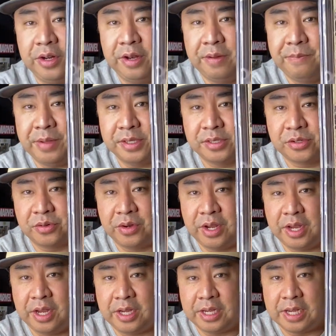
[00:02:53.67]
into
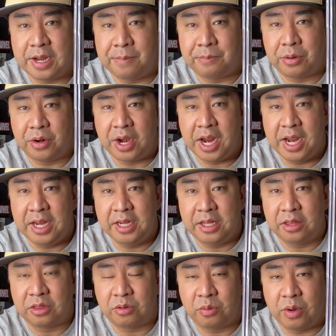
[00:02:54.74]
Mystery number
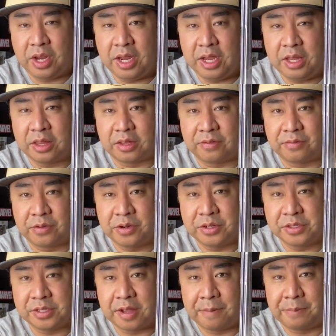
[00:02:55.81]
83, the
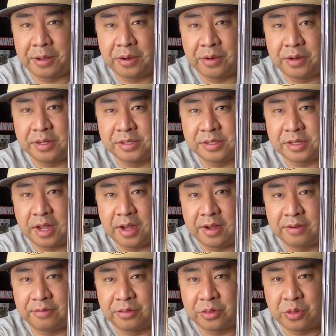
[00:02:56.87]
first appearance
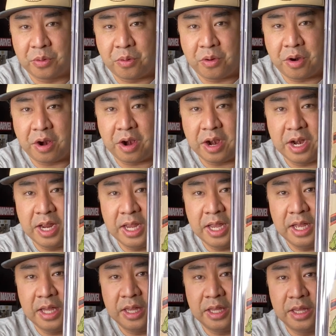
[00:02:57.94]
of Thor.
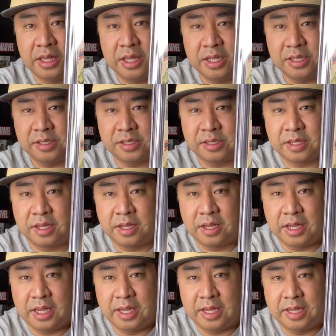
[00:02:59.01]
This
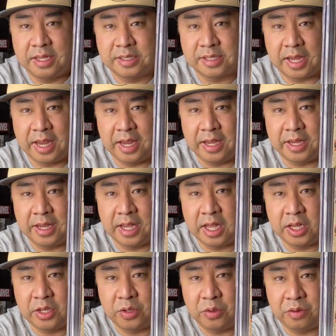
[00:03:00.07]
is a
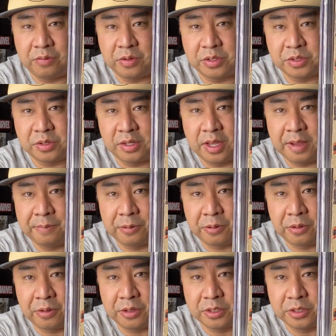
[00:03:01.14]
Universal Label